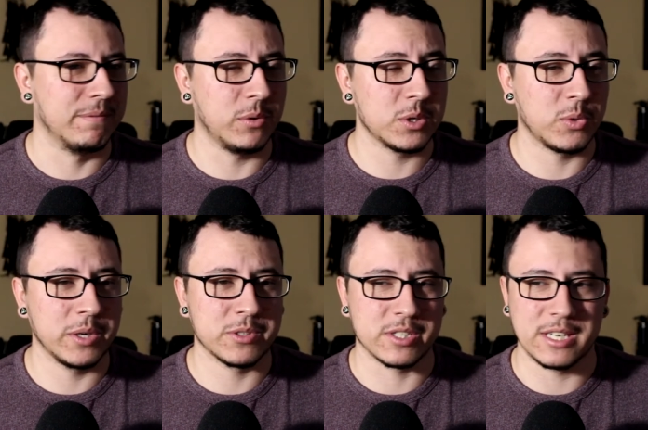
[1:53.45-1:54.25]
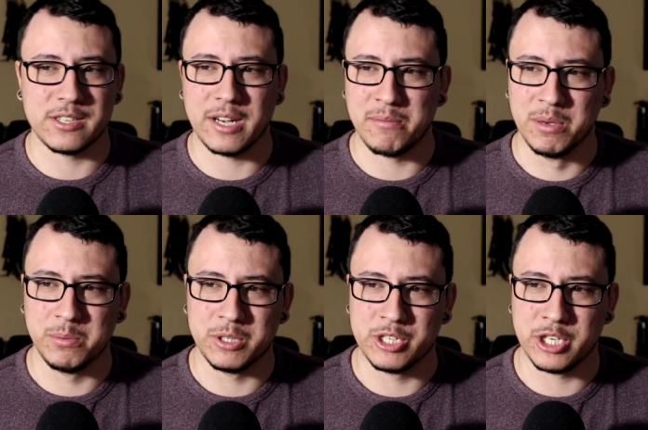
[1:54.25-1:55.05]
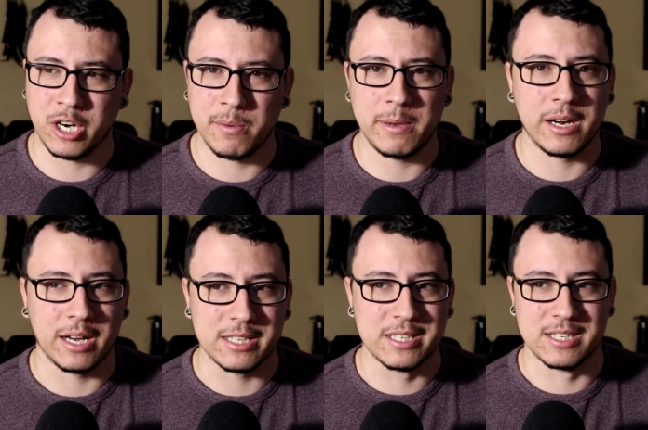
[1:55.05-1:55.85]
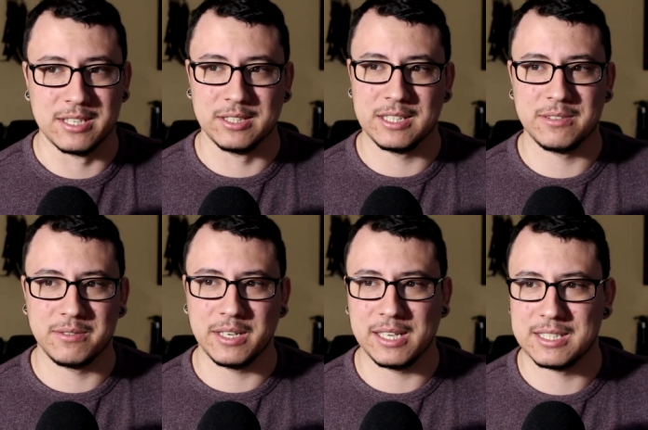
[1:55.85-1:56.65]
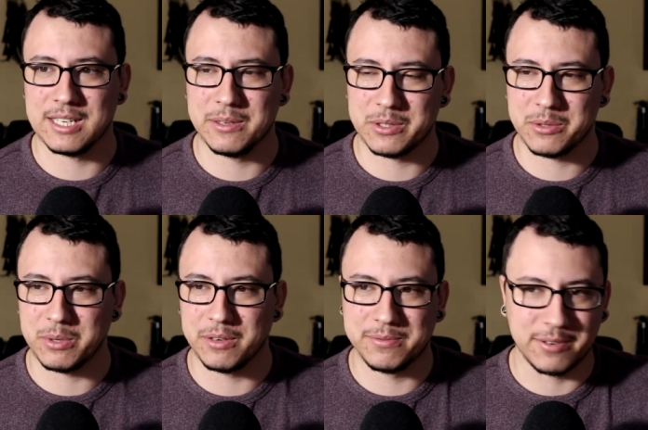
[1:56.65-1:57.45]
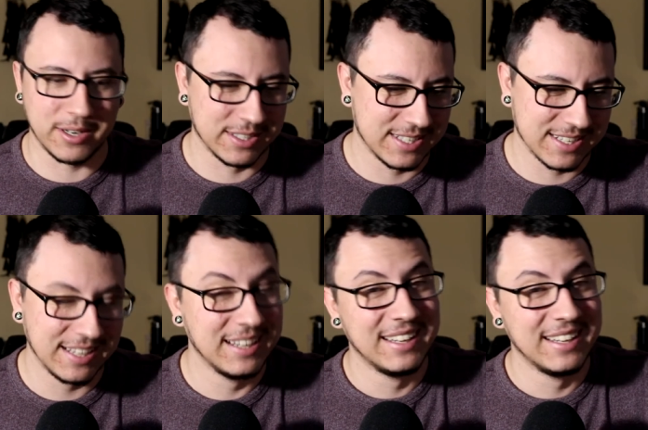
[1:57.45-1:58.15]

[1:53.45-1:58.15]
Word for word: 420 was just yesterday, and people wouldn't shut up about it. And I still didn't realize today was the 21st.